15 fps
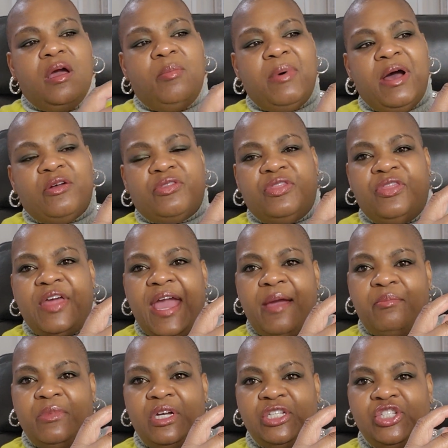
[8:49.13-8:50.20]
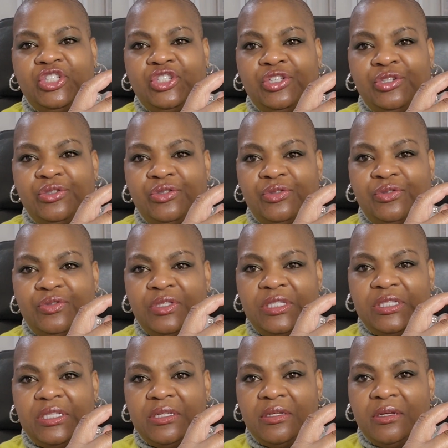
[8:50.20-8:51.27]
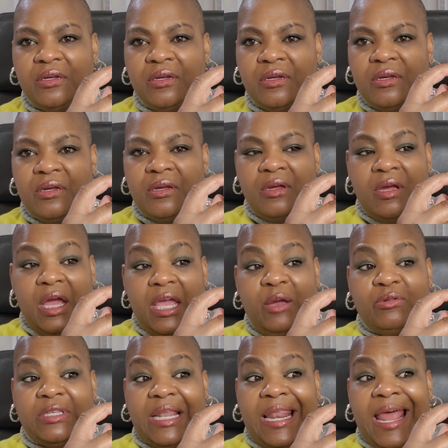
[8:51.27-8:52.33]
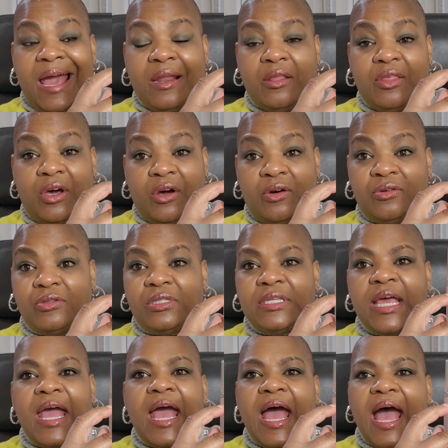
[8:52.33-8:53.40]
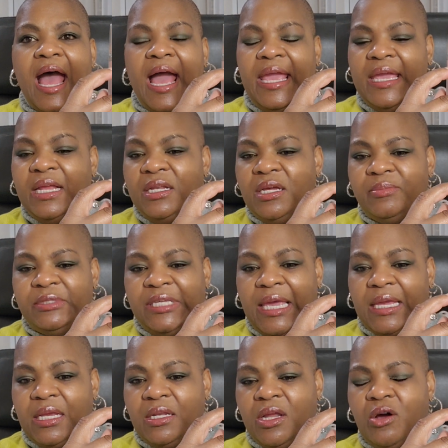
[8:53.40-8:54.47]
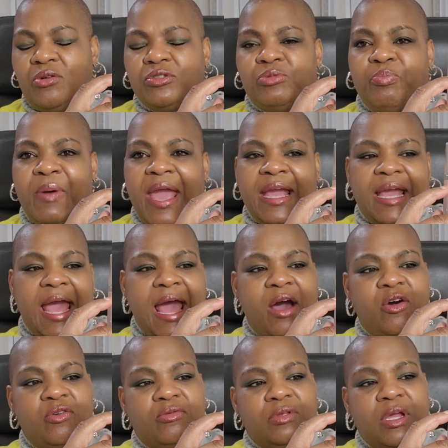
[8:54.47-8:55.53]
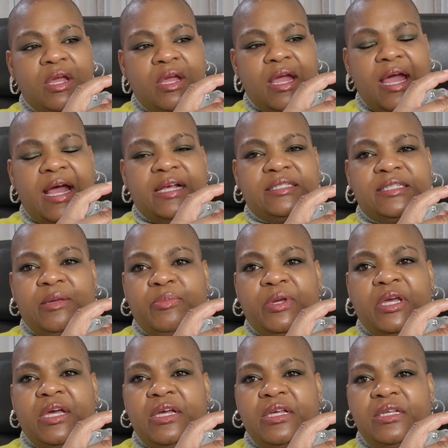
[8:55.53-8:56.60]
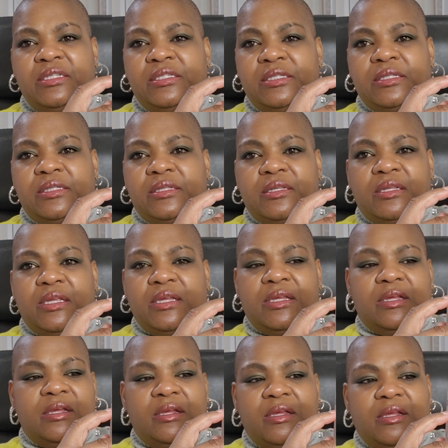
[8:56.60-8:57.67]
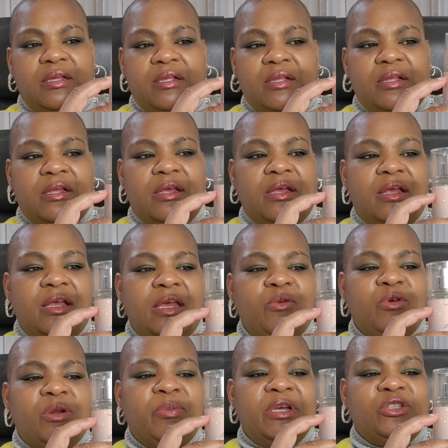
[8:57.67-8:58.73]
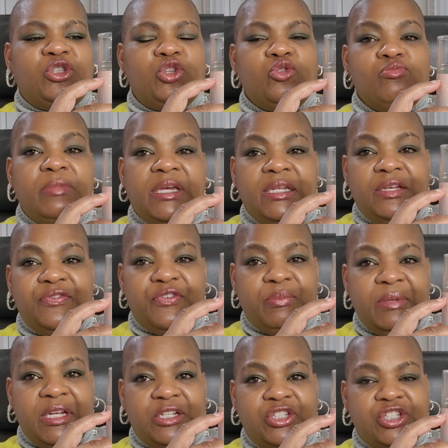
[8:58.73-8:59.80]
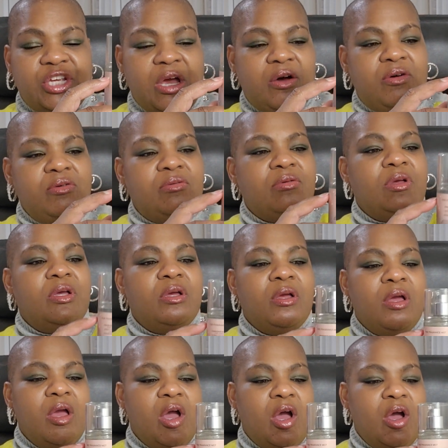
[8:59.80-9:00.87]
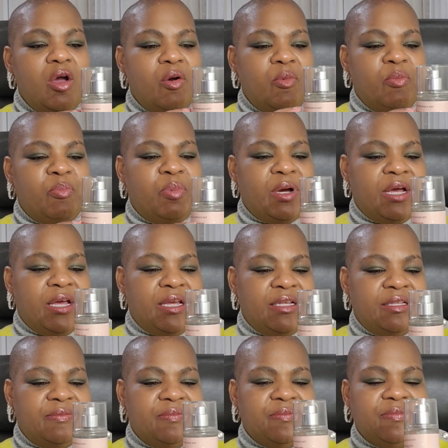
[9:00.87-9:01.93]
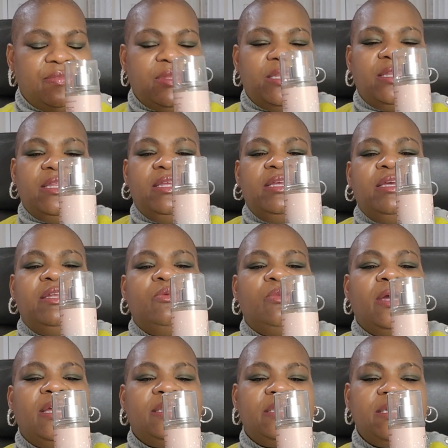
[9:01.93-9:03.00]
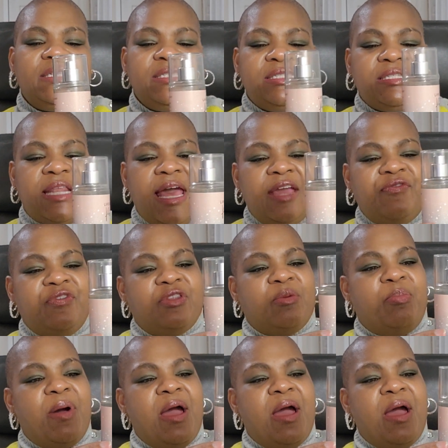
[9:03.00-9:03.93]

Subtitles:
about that much used. It was a lot of those. I end up taking those back out. I said because it would have been too many for me to show. But anyway, this is Life of the